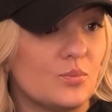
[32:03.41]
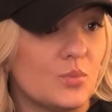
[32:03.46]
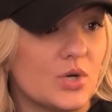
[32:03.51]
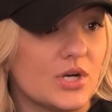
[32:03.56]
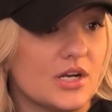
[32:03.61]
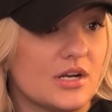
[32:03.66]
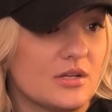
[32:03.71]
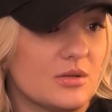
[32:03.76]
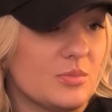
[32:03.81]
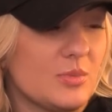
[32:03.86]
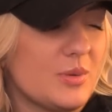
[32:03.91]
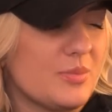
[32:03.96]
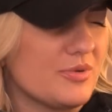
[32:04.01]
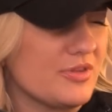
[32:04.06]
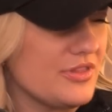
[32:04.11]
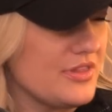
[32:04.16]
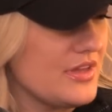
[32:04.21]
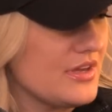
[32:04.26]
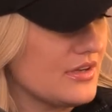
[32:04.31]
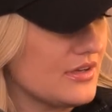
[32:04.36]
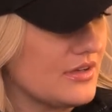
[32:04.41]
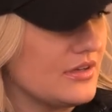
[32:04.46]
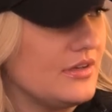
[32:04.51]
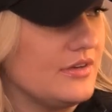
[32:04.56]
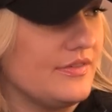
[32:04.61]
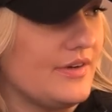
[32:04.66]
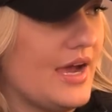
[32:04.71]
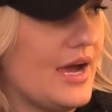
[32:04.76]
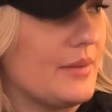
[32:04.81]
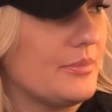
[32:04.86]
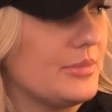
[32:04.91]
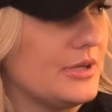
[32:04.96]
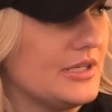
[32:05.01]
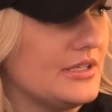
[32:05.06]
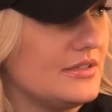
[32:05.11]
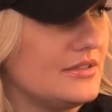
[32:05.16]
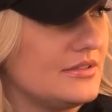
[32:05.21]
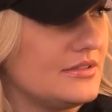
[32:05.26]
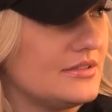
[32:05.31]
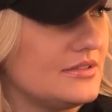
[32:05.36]
what other people think could have
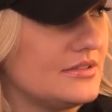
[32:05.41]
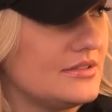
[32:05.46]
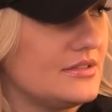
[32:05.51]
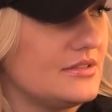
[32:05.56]
happened.